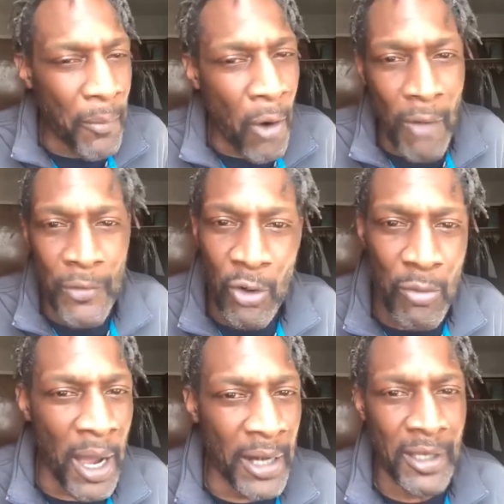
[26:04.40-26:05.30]
bothering
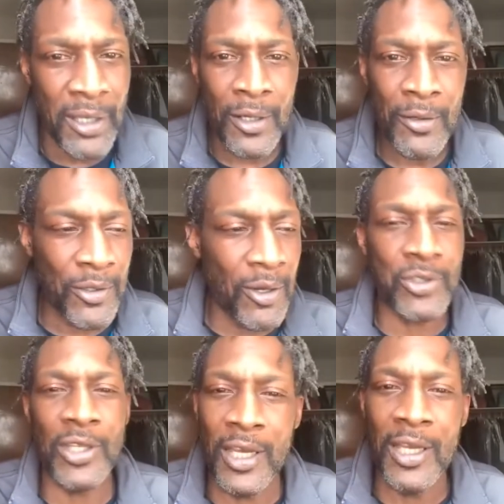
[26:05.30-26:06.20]
nobody, you know what
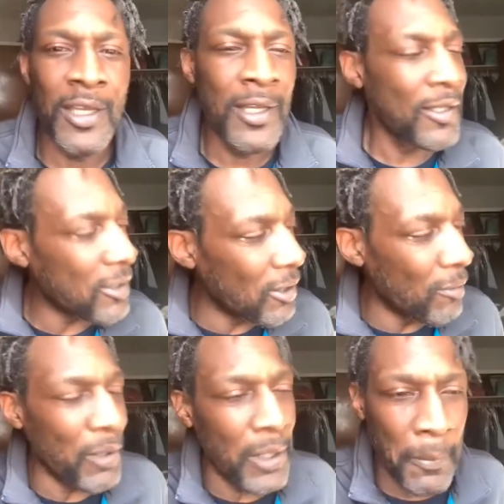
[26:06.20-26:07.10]
I'm saying? Let them
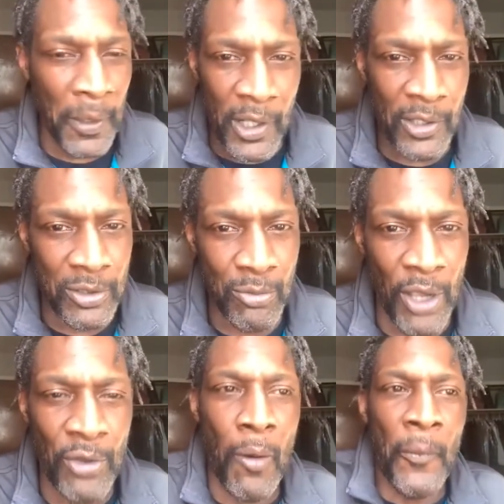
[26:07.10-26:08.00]
be in peace. Why
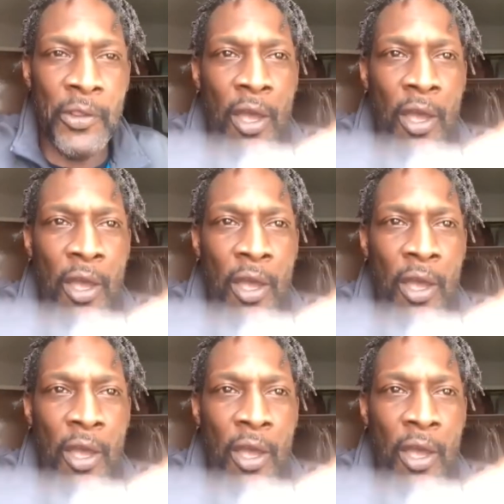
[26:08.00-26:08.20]
you going to put